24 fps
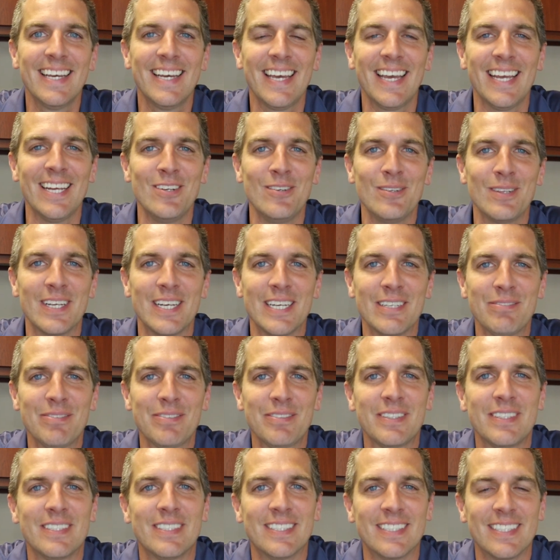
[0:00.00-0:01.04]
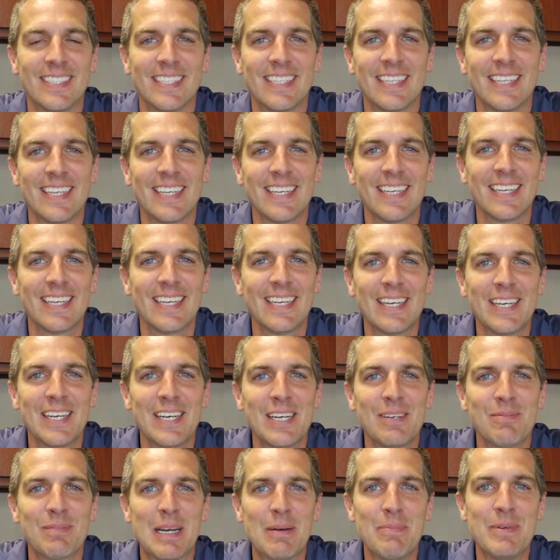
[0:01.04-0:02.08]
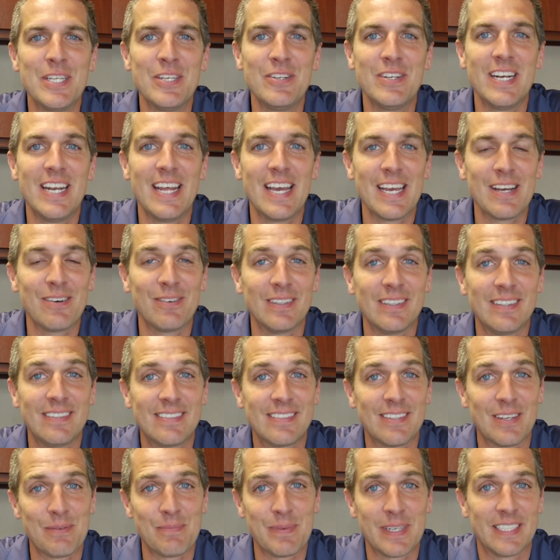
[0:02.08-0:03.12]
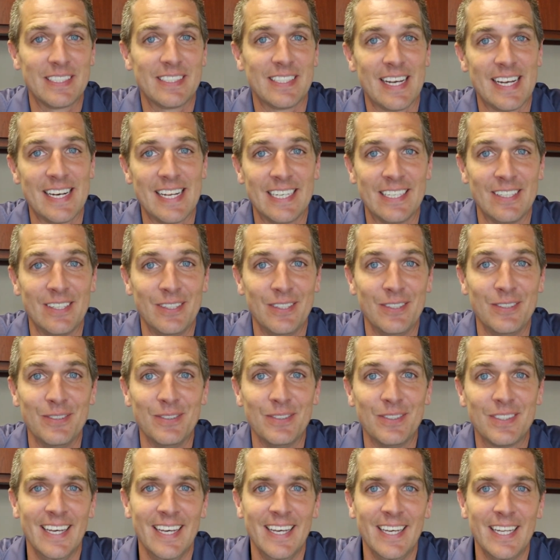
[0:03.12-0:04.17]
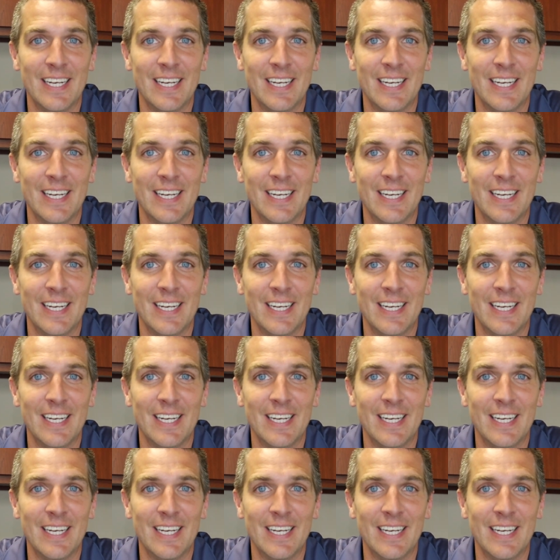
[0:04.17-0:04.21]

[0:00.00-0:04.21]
Hey, New Life. Coming to you today with some exciting news.